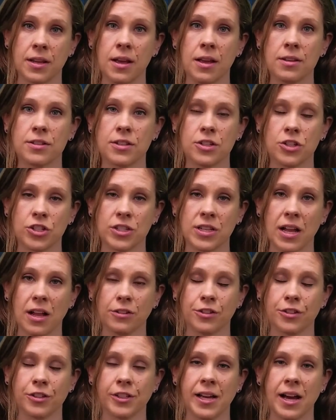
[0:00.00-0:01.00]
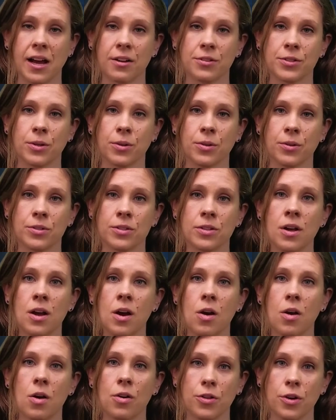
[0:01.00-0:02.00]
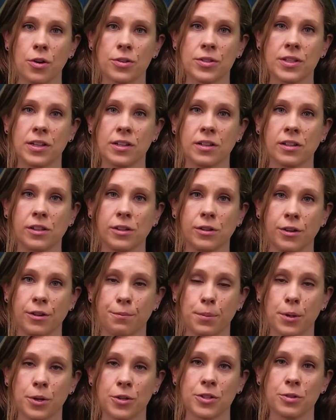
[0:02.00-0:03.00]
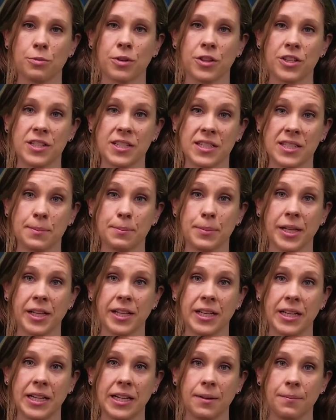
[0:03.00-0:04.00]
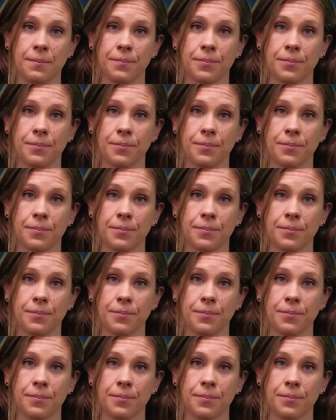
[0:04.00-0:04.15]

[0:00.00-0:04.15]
such as elderly households or those that include a person with a disability.